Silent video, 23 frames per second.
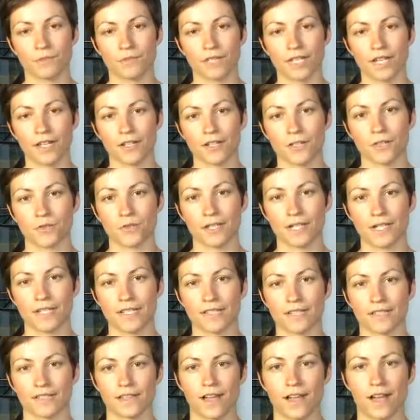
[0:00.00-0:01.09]

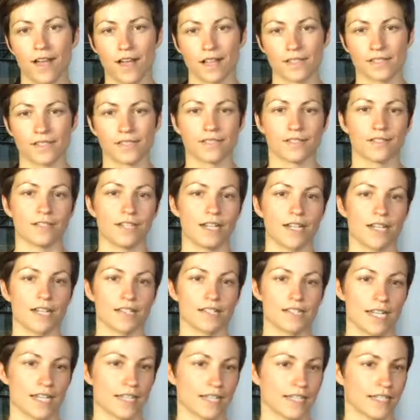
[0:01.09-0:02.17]
countries ask
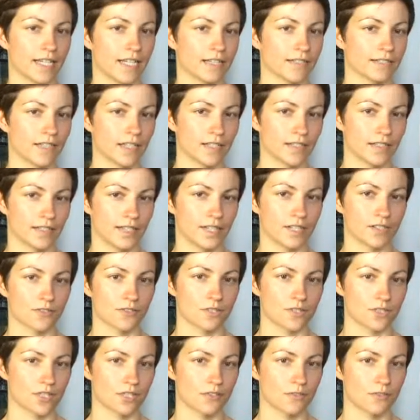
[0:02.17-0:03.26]
Senegal and other
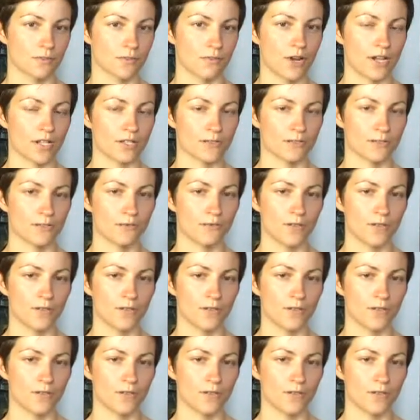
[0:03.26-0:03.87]
countries to give them rights for